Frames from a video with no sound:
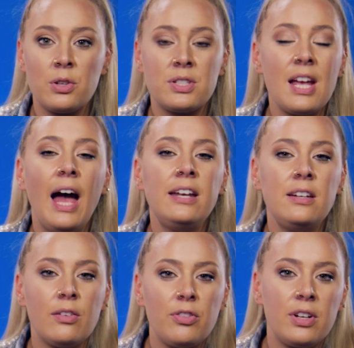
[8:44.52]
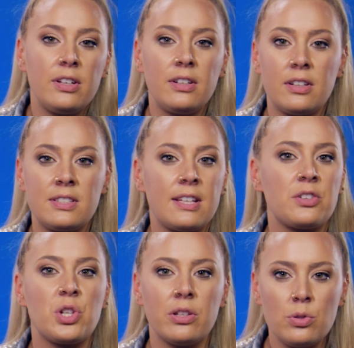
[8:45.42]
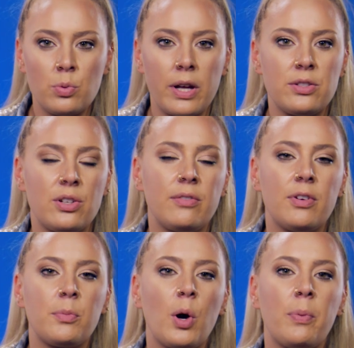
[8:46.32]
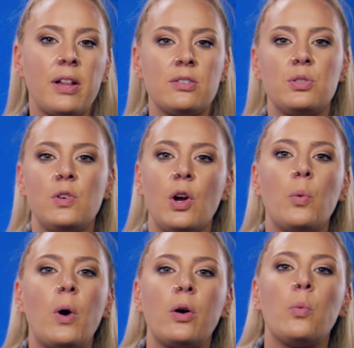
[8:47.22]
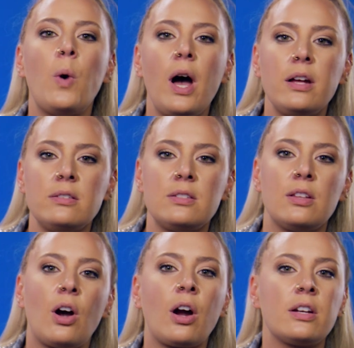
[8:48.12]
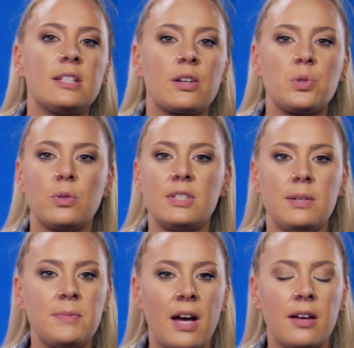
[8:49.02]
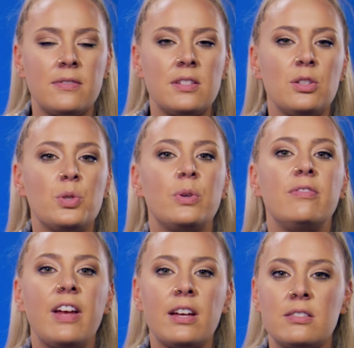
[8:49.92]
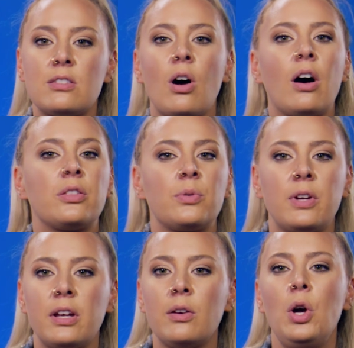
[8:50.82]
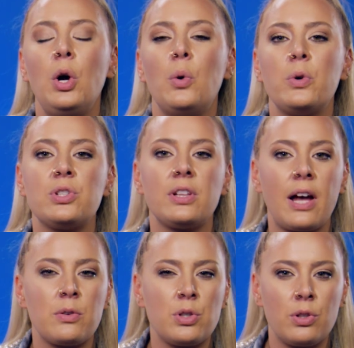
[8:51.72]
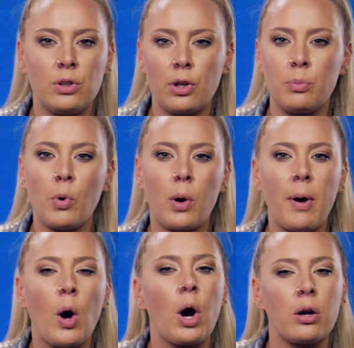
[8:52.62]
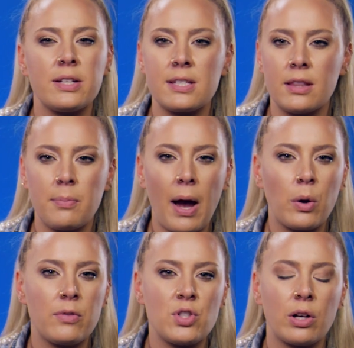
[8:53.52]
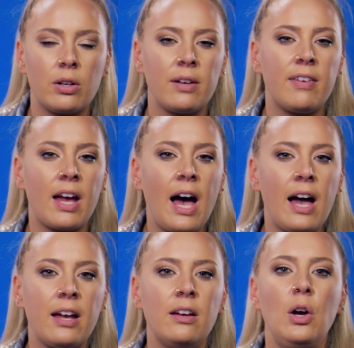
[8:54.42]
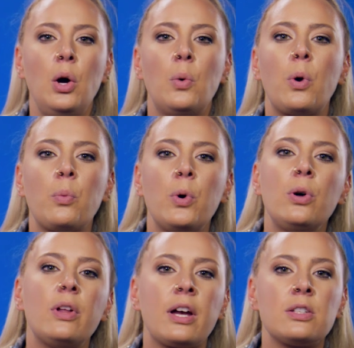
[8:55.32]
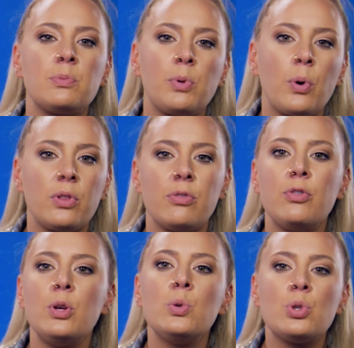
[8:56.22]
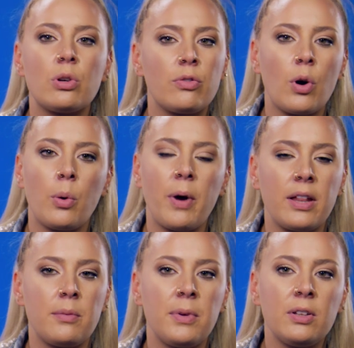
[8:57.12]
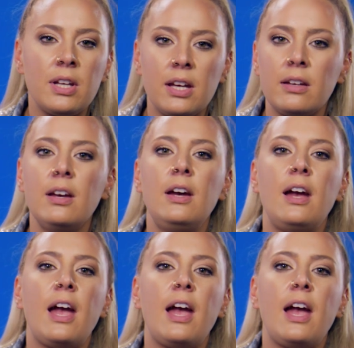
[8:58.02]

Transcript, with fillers: there's 10 different sessions ranging from Copilot Studio 101 to the architectural deep dives to advanced authoring, which allows you to learn more about harnessing the power of generative AI where we'll explore the future of Copilot building